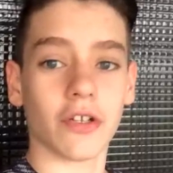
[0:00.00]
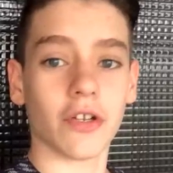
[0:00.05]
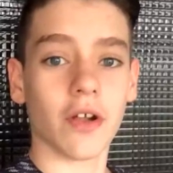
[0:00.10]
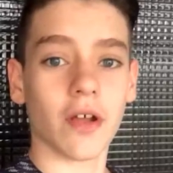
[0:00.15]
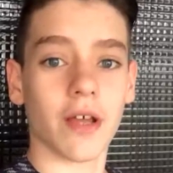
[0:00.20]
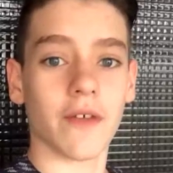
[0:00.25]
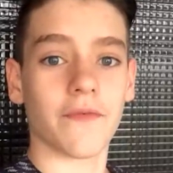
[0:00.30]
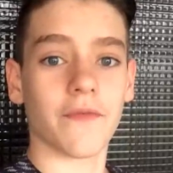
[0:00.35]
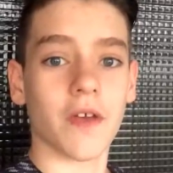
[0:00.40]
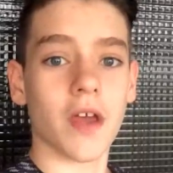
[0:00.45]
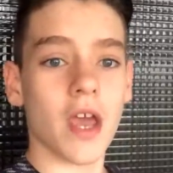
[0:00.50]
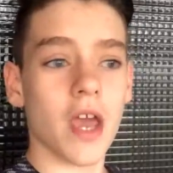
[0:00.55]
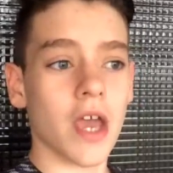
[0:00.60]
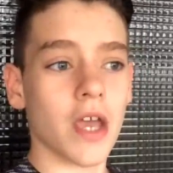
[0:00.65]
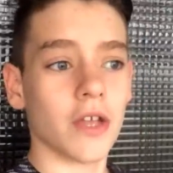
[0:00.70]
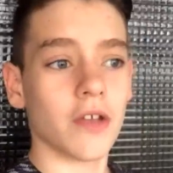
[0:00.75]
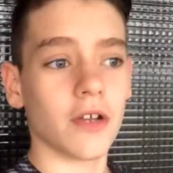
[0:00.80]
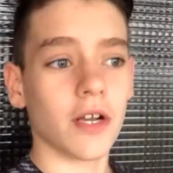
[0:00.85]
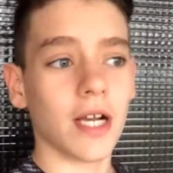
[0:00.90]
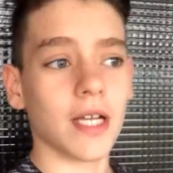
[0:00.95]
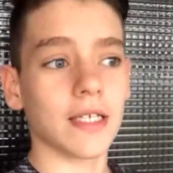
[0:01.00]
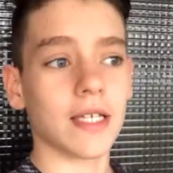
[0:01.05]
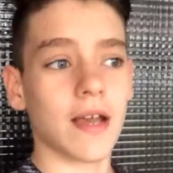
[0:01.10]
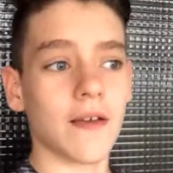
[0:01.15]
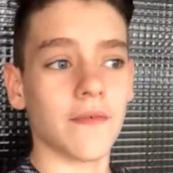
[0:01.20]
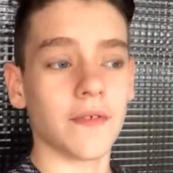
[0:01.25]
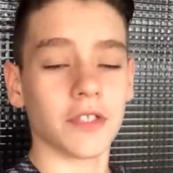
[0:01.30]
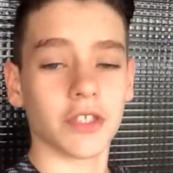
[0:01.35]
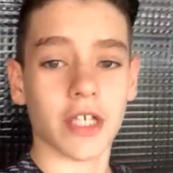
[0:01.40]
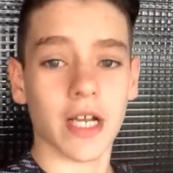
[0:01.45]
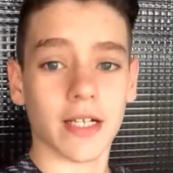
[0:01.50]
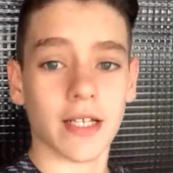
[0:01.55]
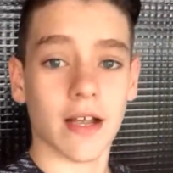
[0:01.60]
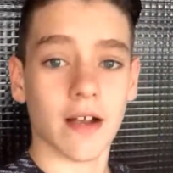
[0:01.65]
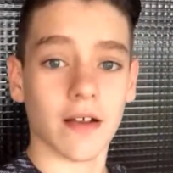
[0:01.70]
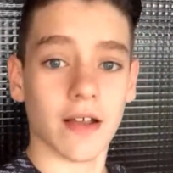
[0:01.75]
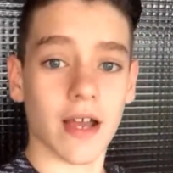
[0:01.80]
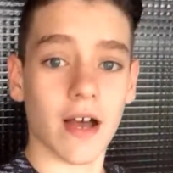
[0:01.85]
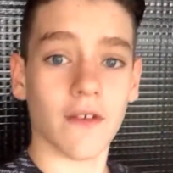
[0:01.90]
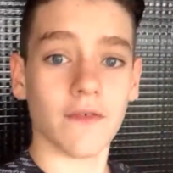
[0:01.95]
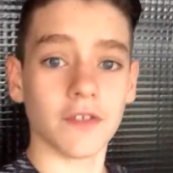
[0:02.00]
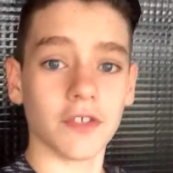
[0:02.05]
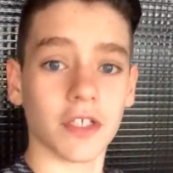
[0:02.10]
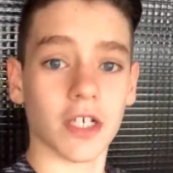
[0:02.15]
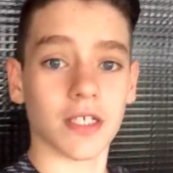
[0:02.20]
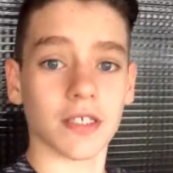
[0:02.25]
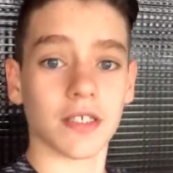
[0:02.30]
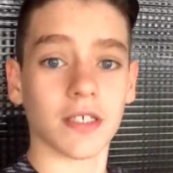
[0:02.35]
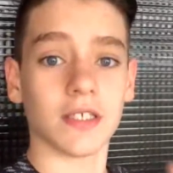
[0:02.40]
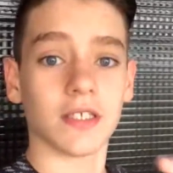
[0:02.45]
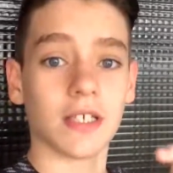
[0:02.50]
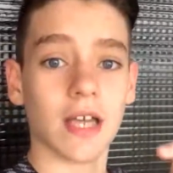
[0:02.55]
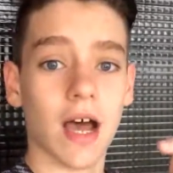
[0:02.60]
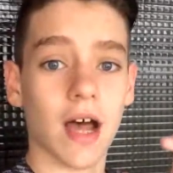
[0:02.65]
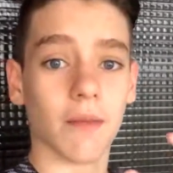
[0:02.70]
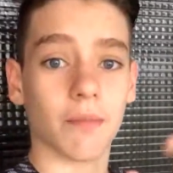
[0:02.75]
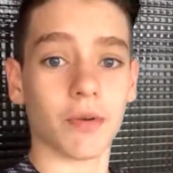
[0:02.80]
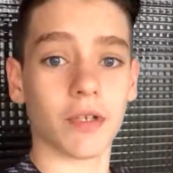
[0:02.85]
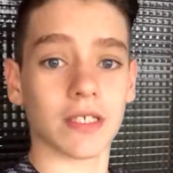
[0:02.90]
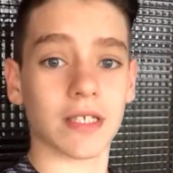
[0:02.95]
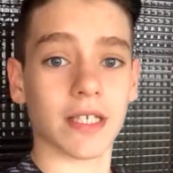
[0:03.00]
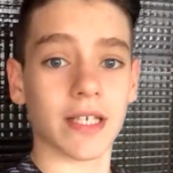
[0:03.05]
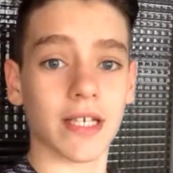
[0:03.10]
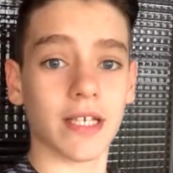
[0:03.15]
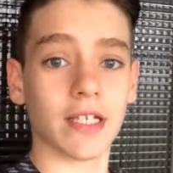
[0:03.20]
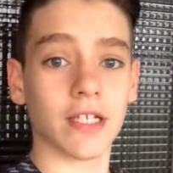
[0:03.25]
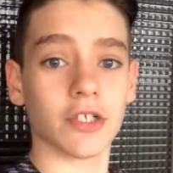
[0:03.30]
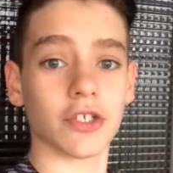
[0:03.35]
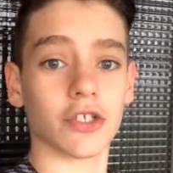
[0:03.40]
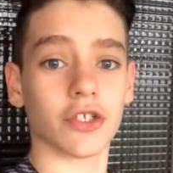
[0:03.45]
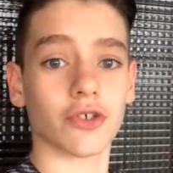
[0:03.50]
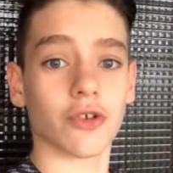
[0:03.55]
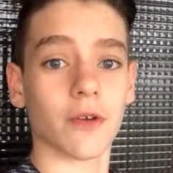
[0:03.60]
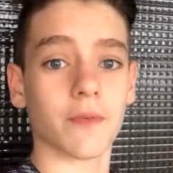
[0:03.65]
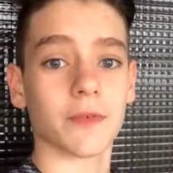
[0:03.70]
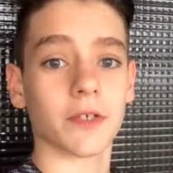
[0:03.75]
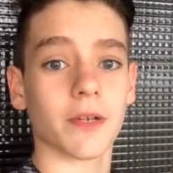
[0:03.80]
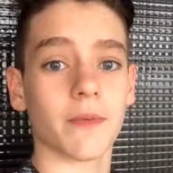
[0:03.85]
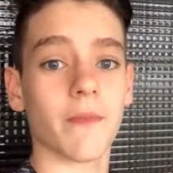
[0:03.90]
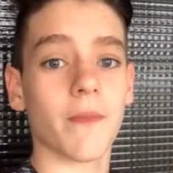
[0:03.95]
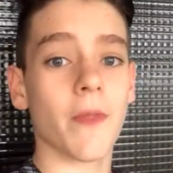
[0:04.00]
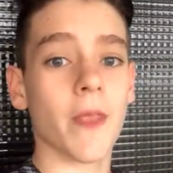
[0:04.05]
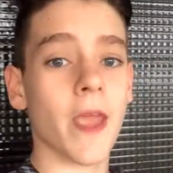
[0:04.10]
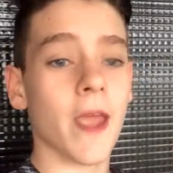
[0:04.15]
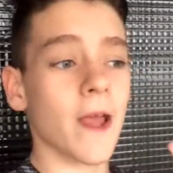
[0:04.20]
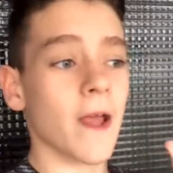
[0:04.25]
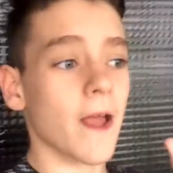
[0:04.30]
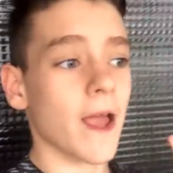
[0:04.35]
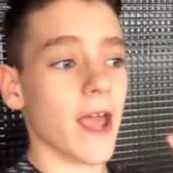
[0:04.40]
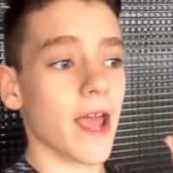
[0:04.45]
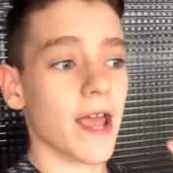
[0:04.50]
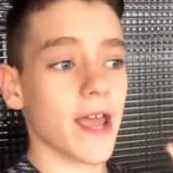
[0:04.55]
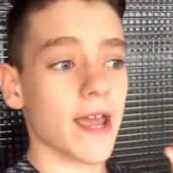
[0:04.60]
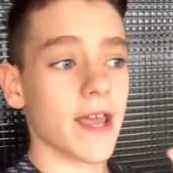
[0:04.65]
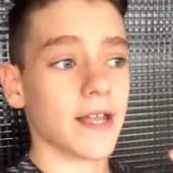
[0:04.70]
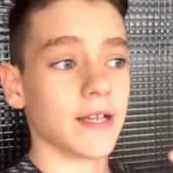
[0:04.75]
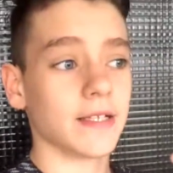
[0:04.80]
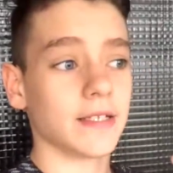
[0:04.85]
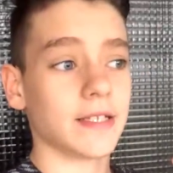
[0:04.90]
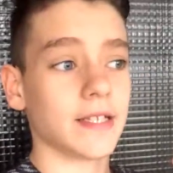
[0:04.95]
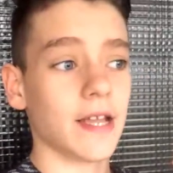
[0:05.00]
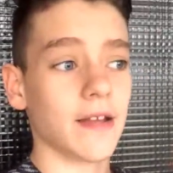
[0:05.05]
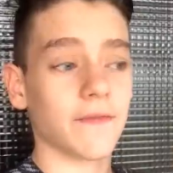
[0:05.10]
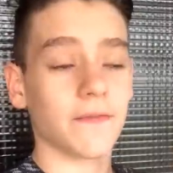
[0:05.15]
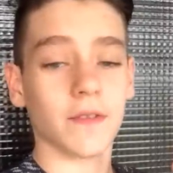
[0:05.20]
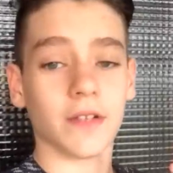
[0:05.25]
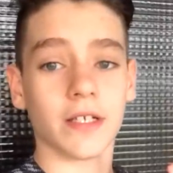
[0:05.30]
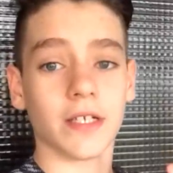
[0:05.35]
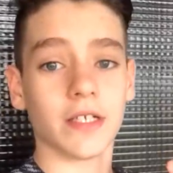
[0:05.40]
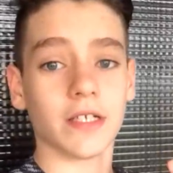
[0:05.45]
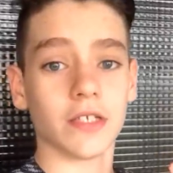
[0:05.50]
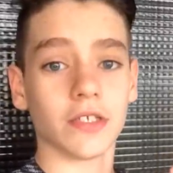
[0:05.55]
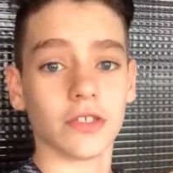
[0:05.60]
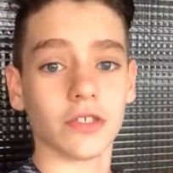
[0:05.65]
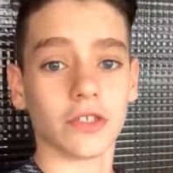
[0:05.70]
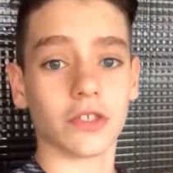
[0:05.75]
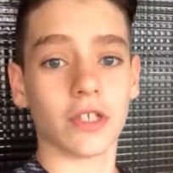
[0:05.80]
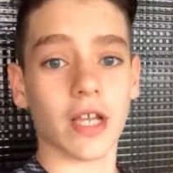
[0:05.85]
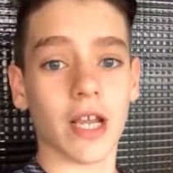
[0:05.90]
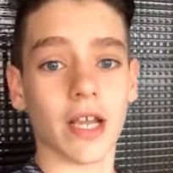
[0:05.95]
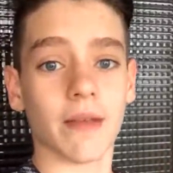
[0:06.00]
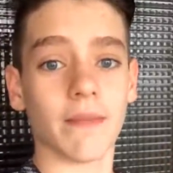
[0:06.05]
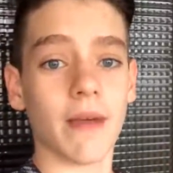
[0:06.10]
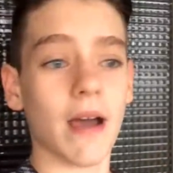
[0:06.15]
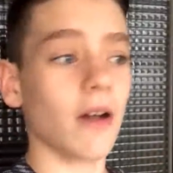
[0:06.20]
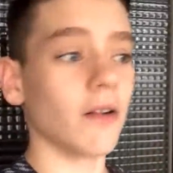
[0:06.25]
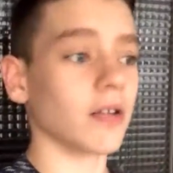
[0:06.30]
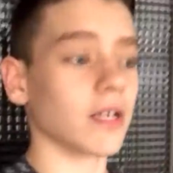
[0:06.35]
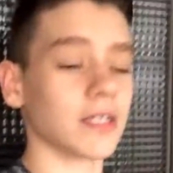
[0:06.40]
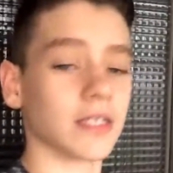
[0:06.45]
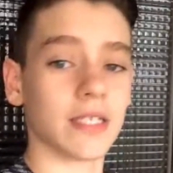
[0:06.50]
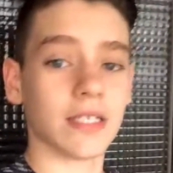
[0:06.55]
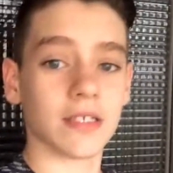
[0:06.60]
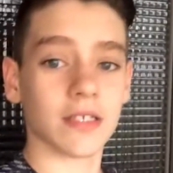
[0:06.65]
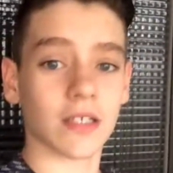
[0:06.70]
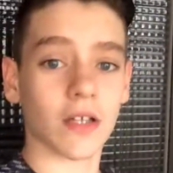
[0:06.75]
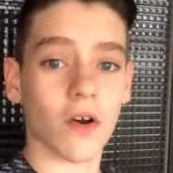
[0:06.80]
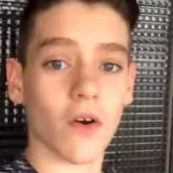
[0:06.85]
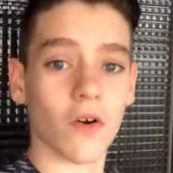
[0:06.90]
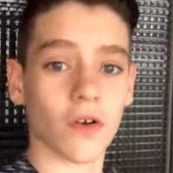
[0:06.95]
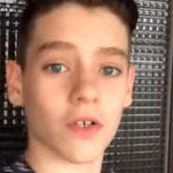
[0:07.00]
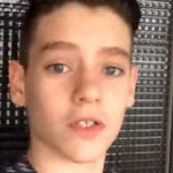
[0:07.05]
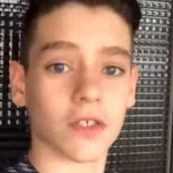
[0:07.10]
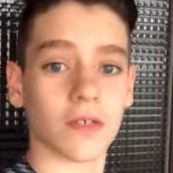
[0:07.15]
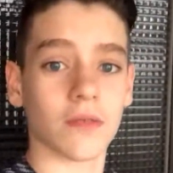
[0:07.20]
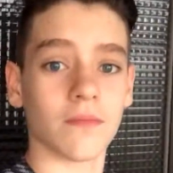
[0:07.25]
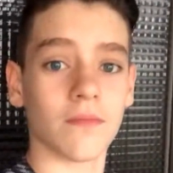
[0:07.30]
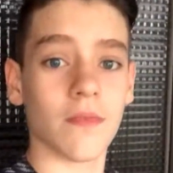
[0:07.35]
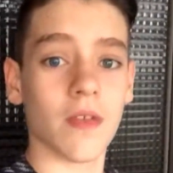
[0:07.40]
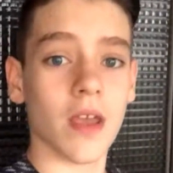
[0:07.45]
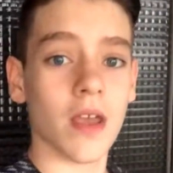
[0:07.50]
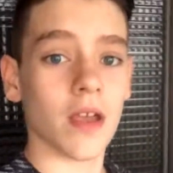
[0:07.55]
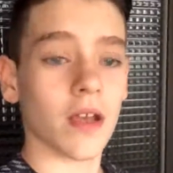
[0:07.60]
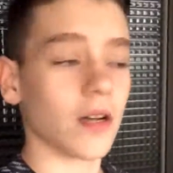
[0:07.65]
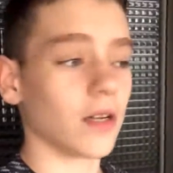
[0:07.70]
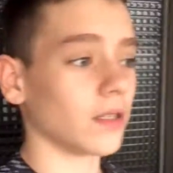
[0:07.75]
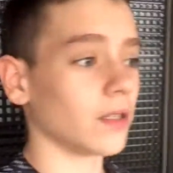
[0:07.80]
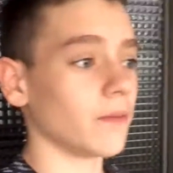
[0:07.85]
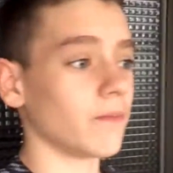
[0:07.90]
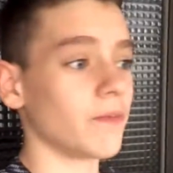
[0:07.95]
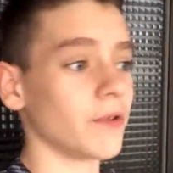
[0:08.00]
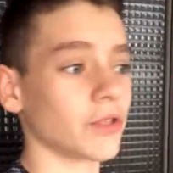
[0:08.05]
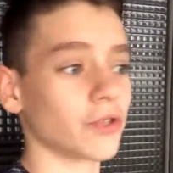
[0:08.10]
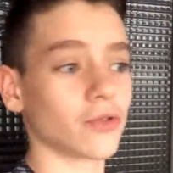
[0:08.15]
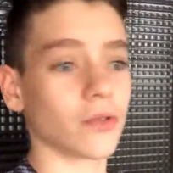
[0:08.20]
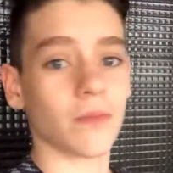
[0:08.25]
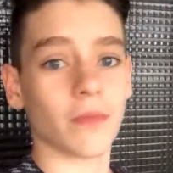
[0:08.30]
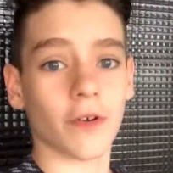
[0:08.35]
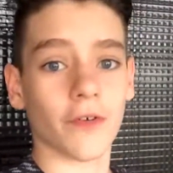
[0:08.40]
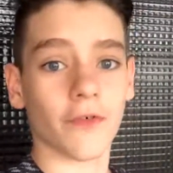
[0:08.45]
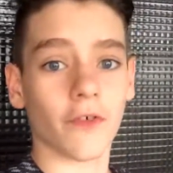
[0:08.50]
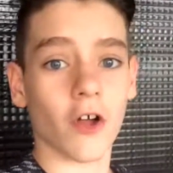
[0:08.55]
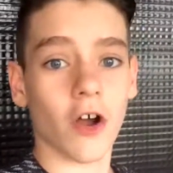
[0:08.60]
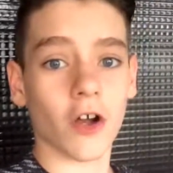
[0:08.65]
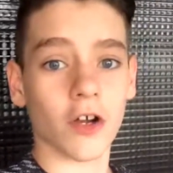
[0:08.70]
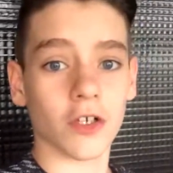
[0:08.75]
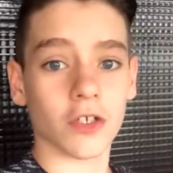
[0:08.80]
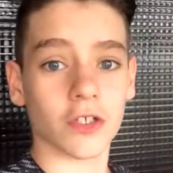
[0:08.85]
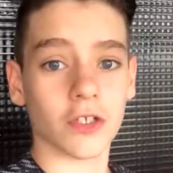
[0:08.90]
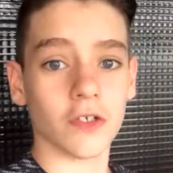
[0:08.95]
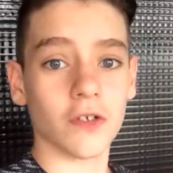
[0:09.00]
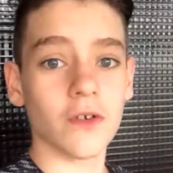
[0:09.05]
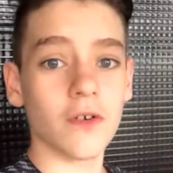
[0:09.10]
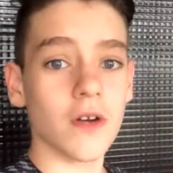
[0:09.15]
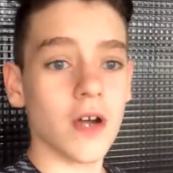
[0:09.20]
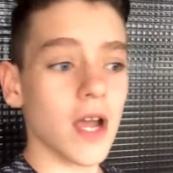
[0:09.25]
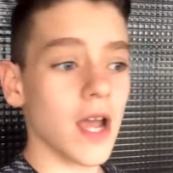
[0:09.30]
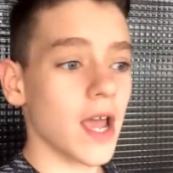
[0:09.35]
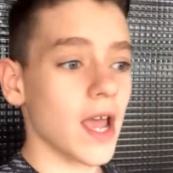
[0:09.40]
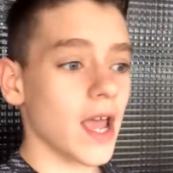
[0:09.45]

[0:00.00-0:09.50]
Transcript: You know, if you guys haven't checked out Calvyn Justus, I'll put his link in the description, and definitely check him out, because he's an awesome Olympic swimmer vlogger too.